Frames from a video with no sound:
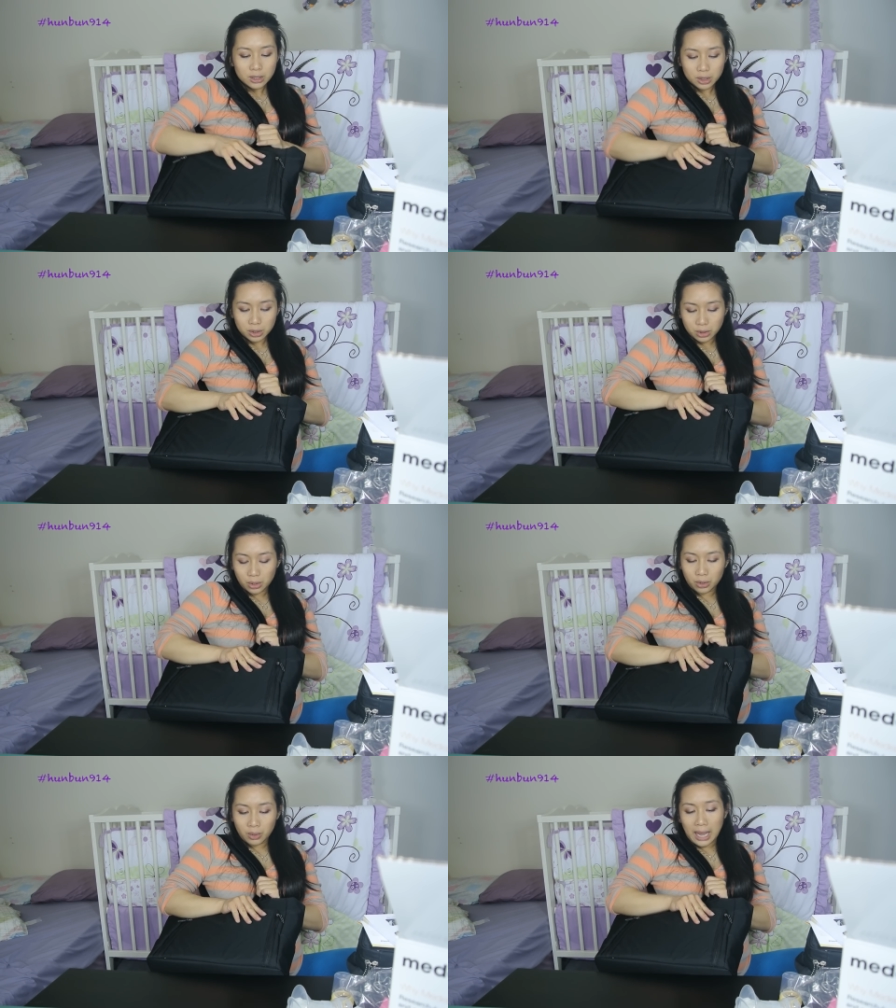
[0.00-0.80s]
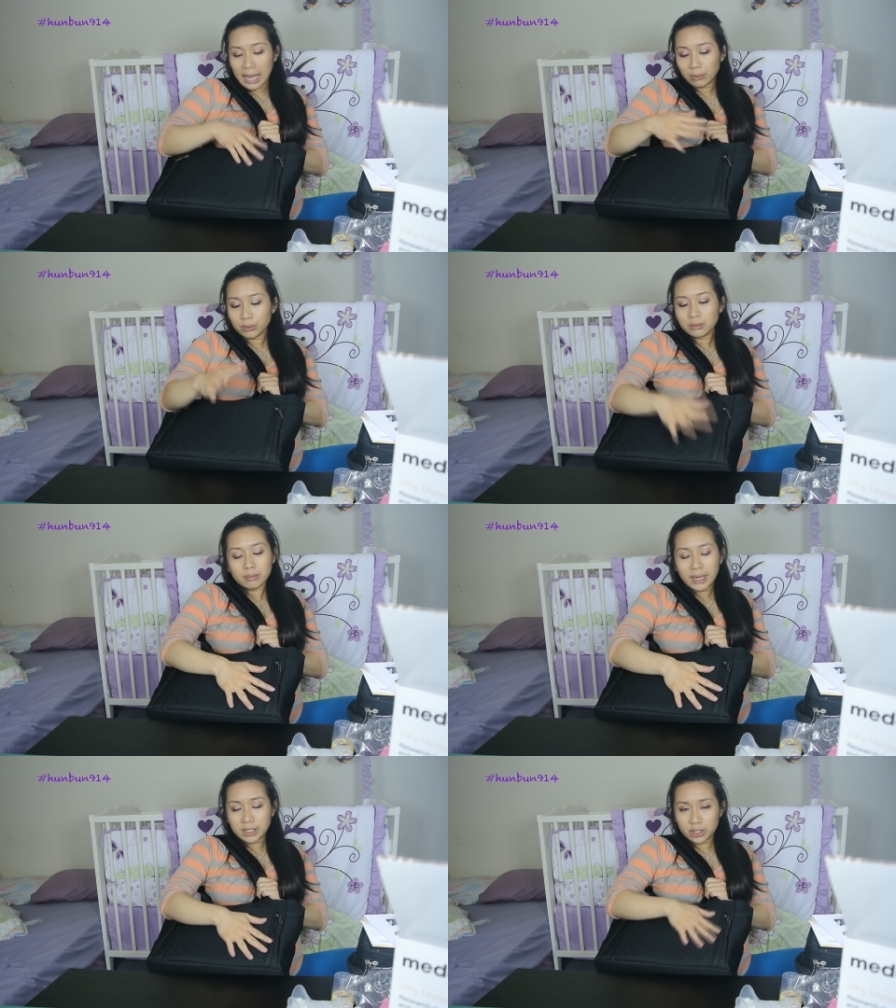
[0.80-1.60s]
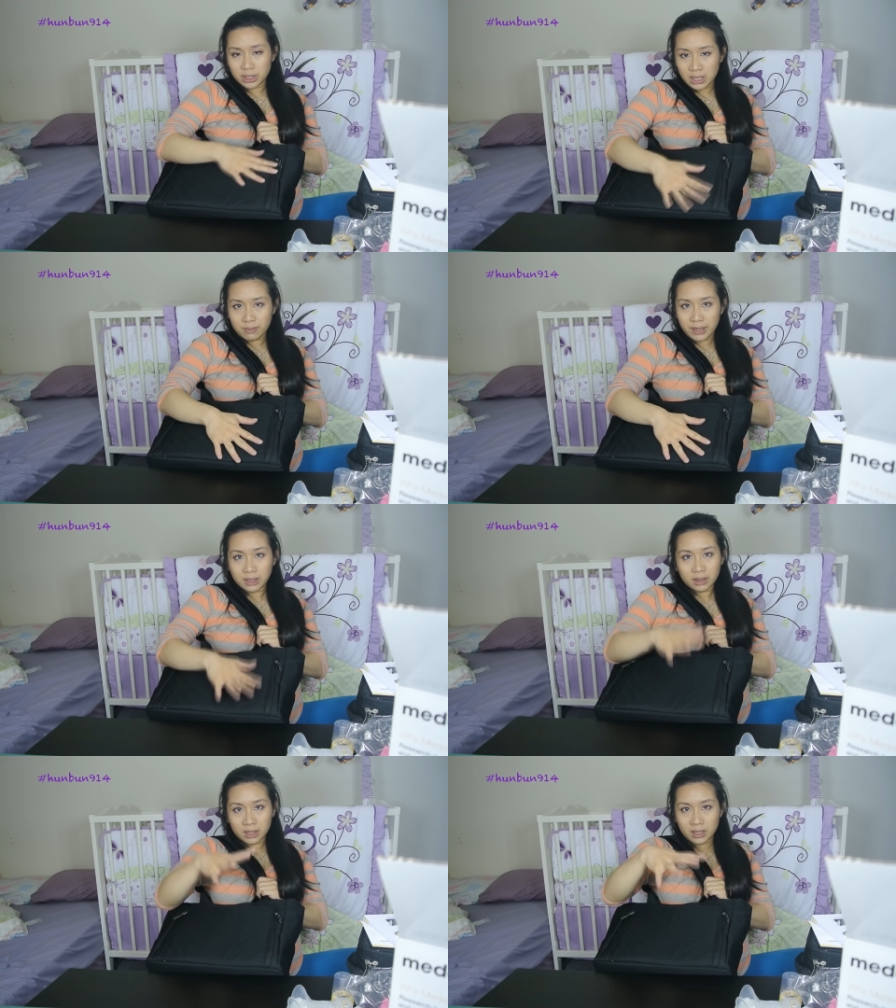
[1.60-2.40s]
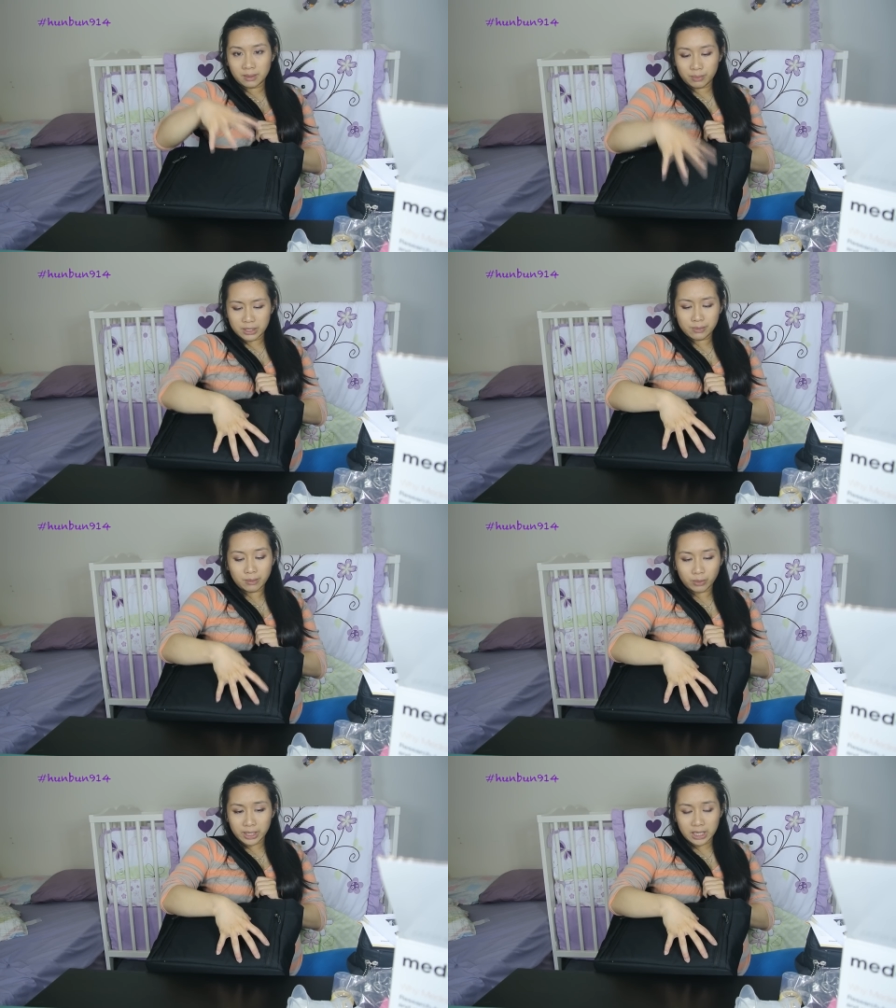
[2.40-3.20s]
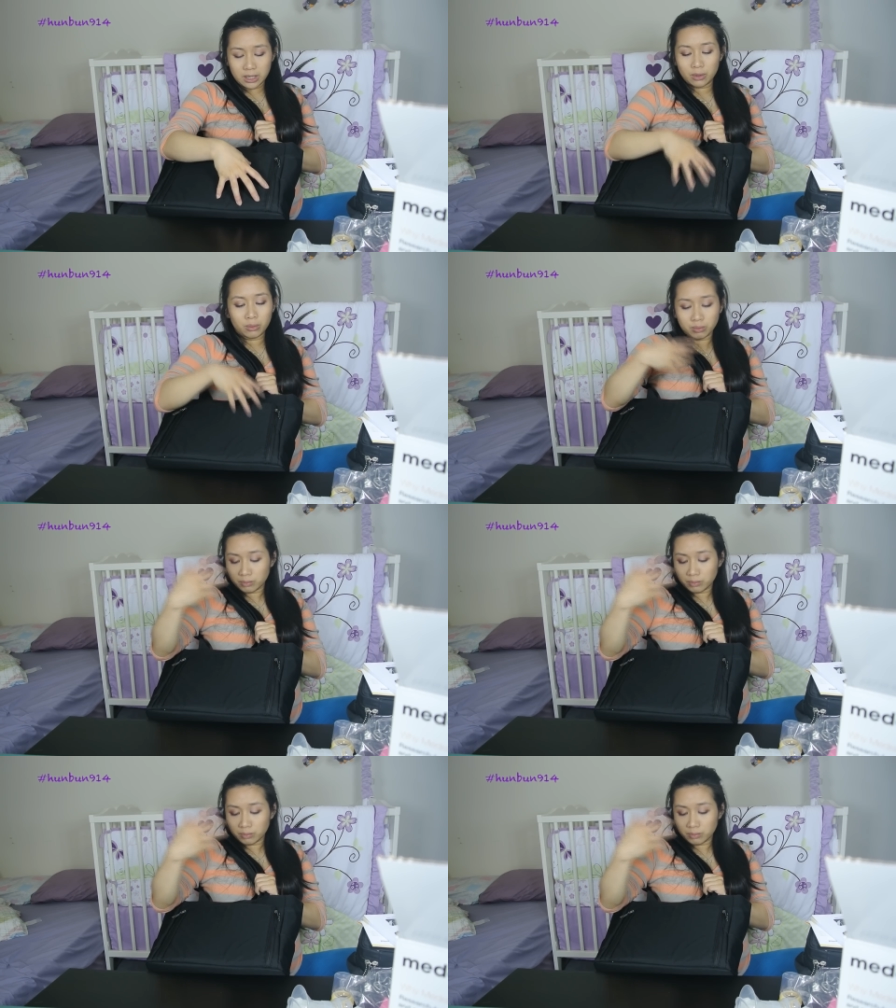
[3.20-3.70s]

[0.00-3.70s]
So I wouldn't mind just keeping the breast pump right here